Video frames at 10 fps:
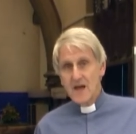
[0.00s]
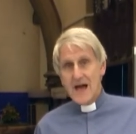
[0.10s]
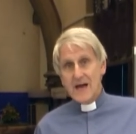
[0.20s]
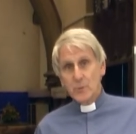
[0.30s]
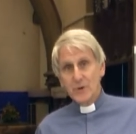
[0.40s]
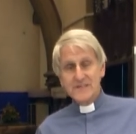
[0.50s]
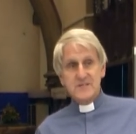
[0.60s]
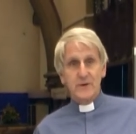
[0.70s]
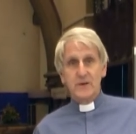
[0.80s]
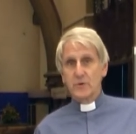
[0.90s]
And we're
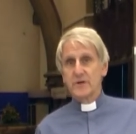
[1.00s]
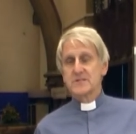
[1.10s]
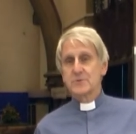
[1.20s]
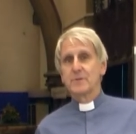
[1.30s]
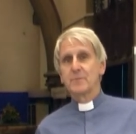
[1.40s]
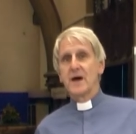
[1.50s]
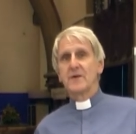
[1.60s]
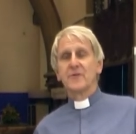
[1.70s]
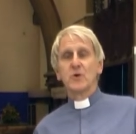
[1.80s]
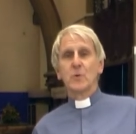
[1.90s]
into it. We're into it by
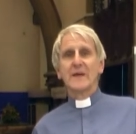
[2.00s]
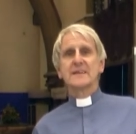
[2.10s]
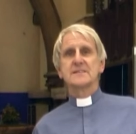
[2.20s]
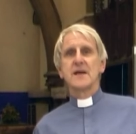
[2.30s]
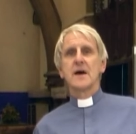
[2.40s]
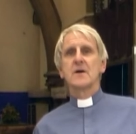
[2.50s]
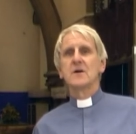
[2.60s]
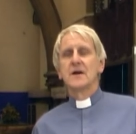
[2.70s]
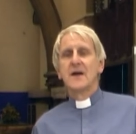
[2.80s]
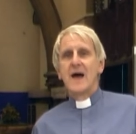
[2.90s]
a few weeks now,
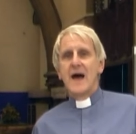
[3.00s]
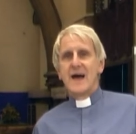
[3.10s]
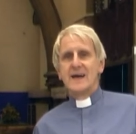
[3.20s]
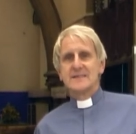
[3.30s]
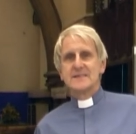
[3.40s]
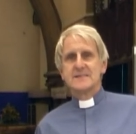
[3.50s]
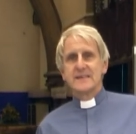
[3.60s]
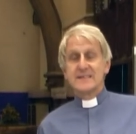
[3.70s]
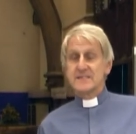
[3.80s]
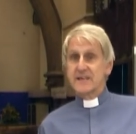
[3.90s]
and
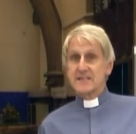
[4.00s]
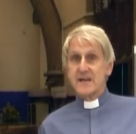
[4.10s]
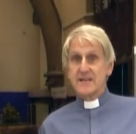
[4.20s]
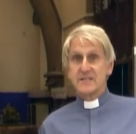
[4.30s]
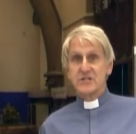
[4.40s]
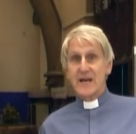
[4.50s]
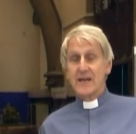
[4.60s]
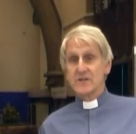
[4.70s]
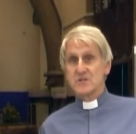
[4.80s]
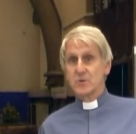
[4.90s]
it's an exciting
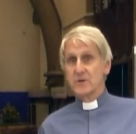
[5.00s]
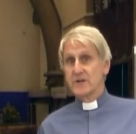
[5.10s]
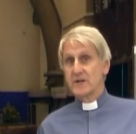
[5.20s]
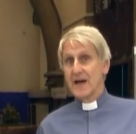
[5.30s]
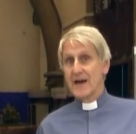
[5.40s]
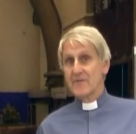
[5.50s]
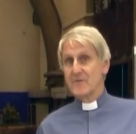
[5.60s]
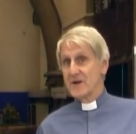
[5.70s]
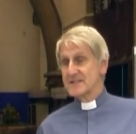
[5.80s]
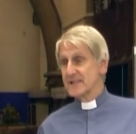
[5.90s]
challenge. We have
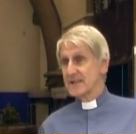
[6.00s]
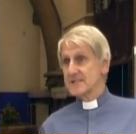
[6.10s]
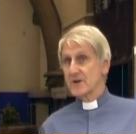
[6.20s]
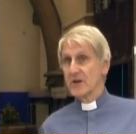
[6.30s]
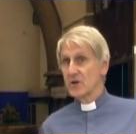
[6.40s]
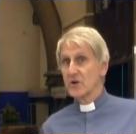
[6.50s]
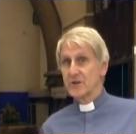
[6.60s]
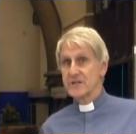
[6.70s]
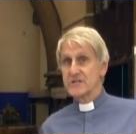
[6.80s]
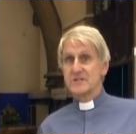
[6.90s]
various things going on,
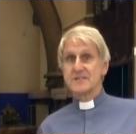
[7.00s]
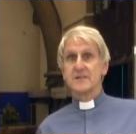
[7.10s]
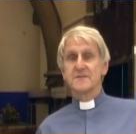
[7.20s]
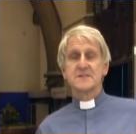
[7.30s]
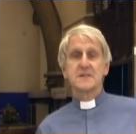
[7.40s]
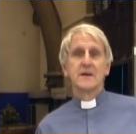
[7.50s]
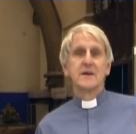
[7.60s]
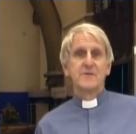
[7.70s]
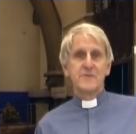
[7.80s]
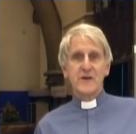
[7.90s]
initiatives,
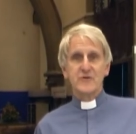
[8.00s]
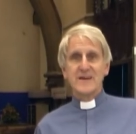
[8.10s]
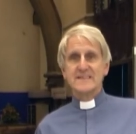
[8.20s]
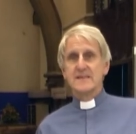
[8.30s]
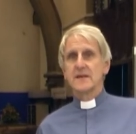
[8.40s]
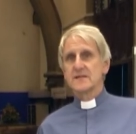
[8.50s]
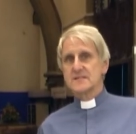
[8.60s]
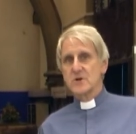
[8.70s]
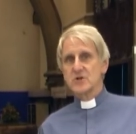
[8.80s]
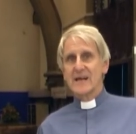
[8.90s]
fundraising,
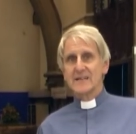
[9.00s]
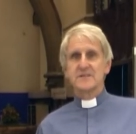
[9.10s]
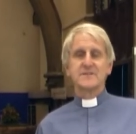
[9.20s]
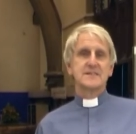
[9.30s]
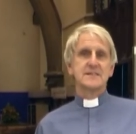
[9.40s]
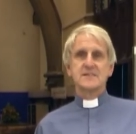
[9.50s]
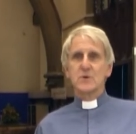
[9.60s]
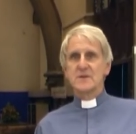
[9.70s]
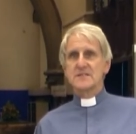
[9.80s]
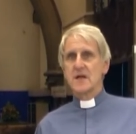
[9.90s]
social activities,
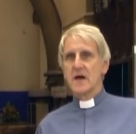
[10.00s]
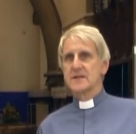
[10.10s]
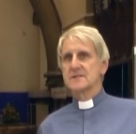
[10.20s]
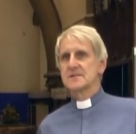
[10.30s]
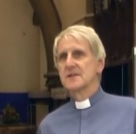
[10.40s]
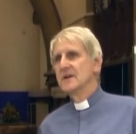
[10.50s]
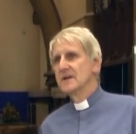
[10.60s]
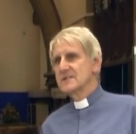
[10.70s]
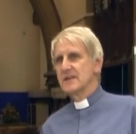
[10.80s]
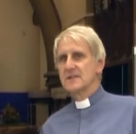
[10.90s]
quiz nights,
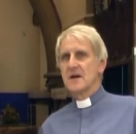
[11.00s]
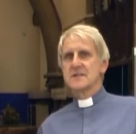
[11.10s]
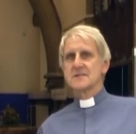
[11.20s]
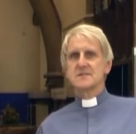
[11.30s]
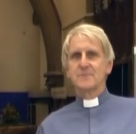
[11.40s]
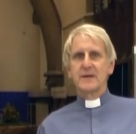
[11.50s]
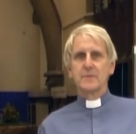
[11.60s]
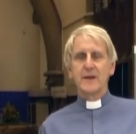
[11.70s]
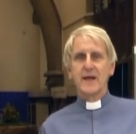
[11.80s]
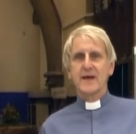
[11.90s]
tea dance has been
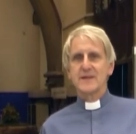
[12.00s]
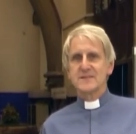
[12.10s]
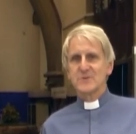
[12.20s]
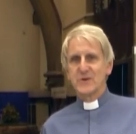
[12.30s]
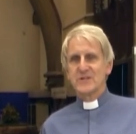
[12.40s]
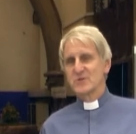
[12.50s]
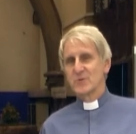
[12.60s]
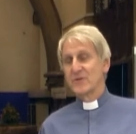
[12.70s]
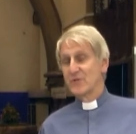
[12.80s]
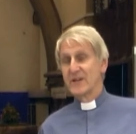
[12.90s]
planned, which
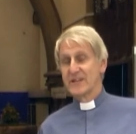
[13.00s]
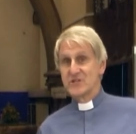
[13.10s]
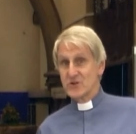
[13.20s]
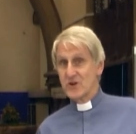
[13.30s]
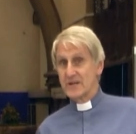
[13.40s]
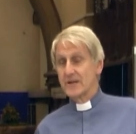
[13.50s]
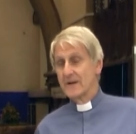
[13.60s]
we've really enjoyed.